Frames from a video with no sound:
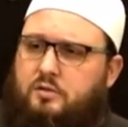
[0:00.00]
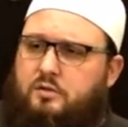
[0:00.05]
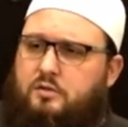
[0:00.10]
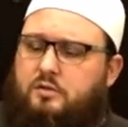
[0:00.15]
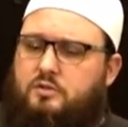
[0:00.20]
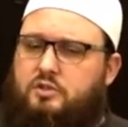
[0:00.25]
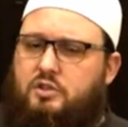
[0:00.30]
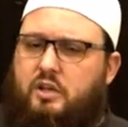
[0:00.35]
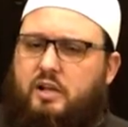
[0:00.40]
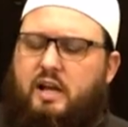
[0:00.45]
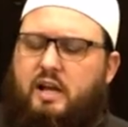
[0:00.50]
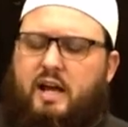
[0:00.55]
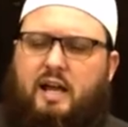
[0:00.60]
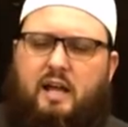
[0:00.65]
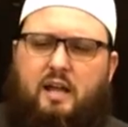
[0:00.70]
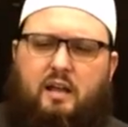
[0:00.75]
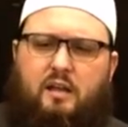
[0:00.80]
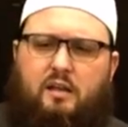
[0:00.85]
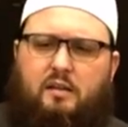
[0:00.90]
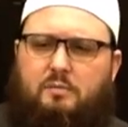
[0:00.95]
should
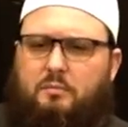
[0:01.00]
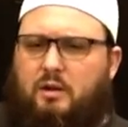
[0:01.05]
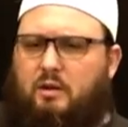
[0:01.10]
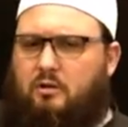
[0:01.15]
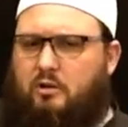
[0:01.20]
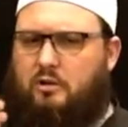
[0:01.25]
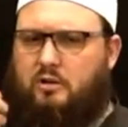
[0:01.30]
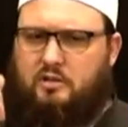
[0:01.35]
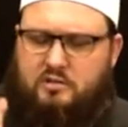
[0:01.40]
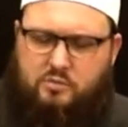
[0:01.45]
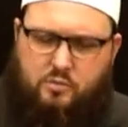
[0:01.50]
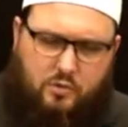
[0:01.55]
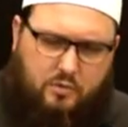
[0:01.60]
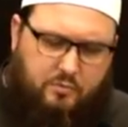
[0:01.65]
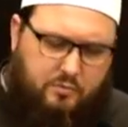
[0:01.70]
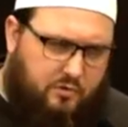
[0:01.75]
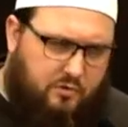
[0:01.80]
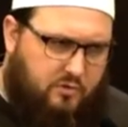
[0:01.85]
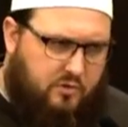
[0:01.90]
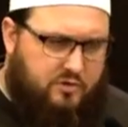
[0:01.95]
I marry this
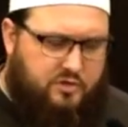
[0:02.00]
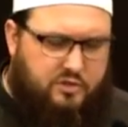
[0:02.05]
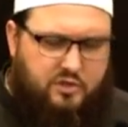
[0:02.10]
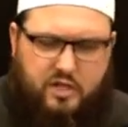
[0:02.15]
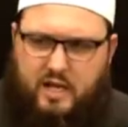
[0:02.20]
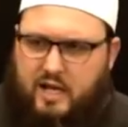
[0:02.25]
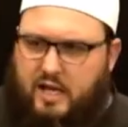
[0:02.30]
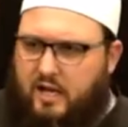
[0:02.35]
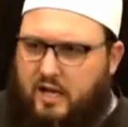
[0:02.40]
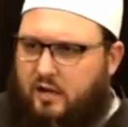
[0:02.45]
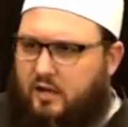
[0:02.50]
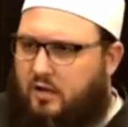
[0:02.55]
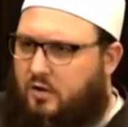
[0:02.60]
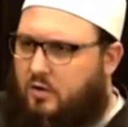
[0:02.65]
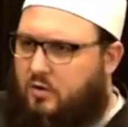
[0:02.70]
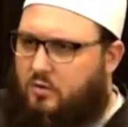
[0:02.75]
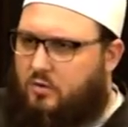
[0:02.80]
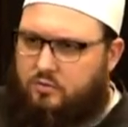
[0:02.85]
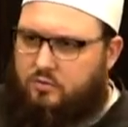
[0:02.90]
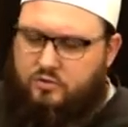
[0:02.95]
woman? Or should I
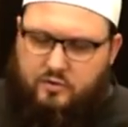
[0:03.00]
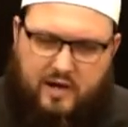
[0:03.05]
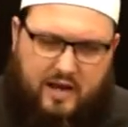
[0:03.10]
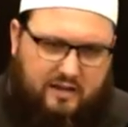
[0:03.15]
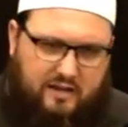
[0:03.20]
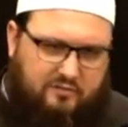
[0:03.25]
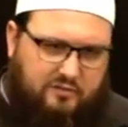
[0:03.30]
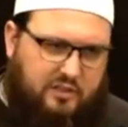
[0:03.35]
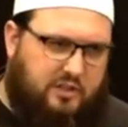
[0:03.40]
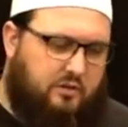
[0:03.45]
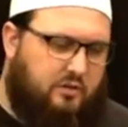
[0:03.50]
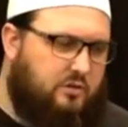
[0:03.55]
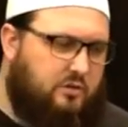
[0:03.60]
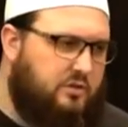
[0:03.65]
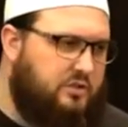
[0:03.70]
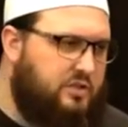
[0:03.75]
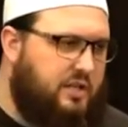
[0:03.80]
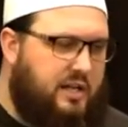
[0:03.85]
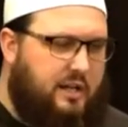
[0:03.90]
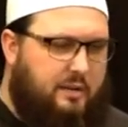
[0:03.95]
go traveling? Or
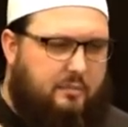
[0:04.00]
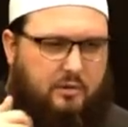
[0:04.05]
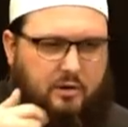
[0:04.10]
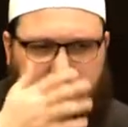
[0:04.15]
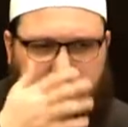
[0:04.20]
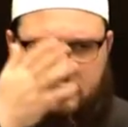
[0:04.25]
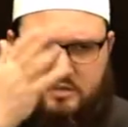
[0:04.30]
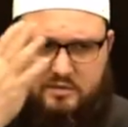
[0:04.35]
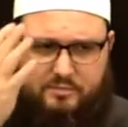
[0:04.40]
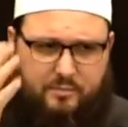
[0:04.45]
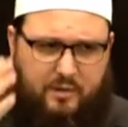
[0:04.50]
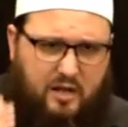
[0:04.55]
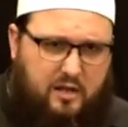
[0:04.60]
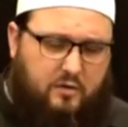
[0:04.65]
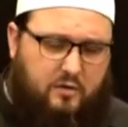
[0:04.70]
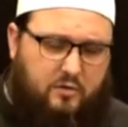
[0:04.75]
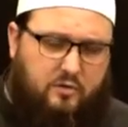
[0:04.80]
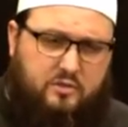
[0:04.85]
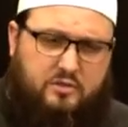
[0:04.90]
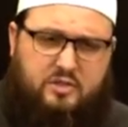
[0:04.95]
should I marry this man?
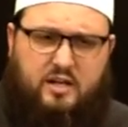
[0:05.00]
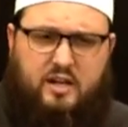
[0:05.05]
Or should